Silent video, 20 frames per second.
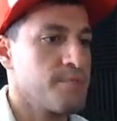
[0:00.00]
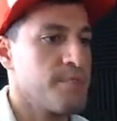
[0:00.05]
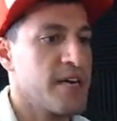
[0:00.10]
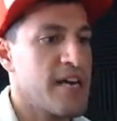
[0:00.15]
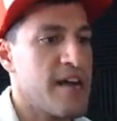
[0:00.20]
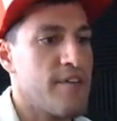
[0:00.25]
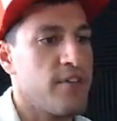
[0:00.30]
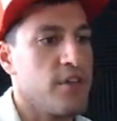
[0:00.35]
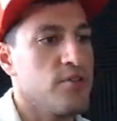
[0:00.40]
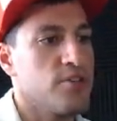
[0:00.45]
but
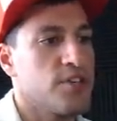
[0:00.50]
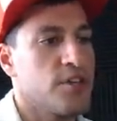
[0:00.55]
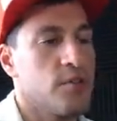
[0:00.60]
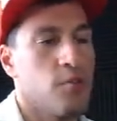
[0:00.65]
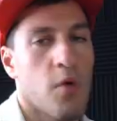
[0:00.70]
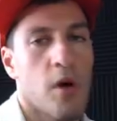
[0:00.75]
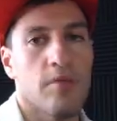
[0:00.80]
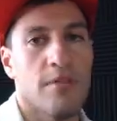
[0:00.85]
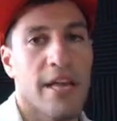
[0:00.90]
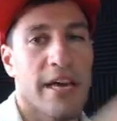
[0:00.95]
Evolution
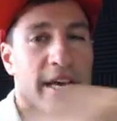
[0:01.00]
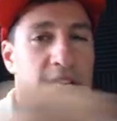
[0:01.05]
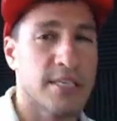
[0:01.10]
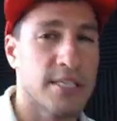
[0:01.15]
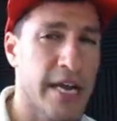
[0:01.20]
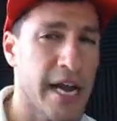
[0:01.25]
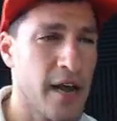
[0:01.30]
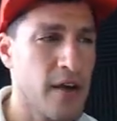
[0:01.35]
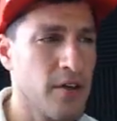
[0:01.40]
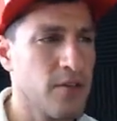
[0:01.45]
won't let us
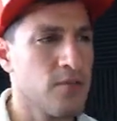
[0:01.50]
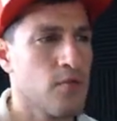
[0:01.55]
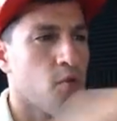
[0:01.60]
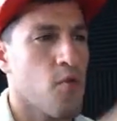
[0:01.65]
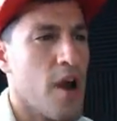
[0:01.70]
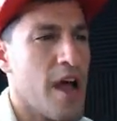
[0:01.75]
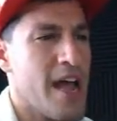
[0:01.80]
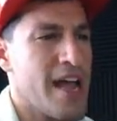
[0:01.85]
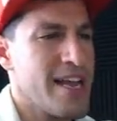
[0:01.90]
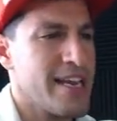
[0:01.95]
down,
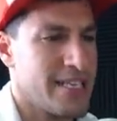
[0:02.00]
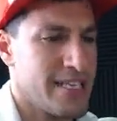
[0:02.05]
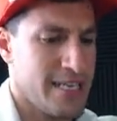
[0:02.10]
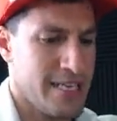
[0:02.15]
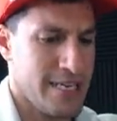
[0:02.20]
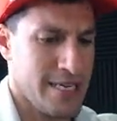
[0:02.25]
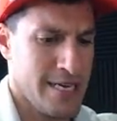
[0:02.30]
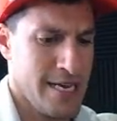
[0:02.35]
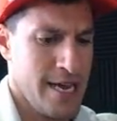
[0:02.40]
right?